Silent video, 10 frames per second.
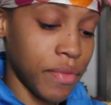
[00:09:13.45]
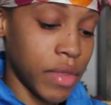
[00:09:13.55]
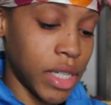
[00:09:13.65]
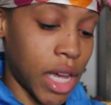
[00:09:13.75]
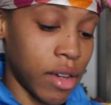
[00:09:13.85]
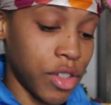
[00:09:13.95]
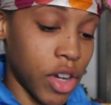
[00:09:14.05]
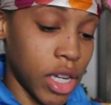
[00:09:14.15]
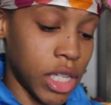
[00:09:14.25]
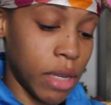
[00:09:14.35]
because I was
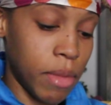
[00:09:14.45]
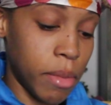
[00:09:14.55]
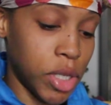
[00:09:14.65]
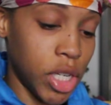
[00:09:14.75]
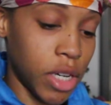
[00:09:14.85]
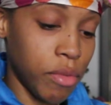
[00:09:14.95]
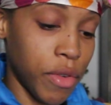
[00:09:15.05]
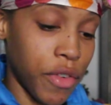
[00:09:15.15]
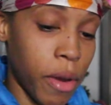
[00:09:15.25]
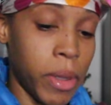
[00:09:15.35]
trying to see maybe she can
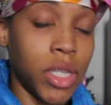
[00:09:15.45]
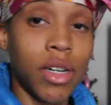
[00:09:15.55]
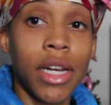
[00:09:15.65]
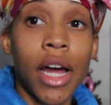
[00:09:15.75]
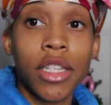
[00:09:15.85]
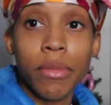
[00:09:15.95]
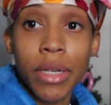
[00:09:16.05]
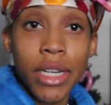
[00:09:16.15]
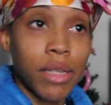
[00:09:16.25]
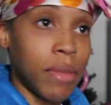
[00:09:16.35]
refer me to her doctor
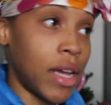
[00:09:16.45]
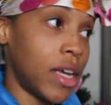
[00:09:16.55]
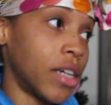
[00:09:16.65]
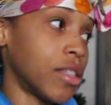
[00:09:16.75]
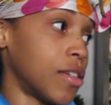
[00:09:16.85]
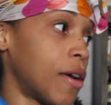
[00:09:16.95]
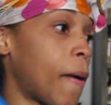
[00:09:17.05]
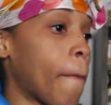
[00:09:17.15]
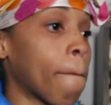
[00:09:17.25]
because my doctor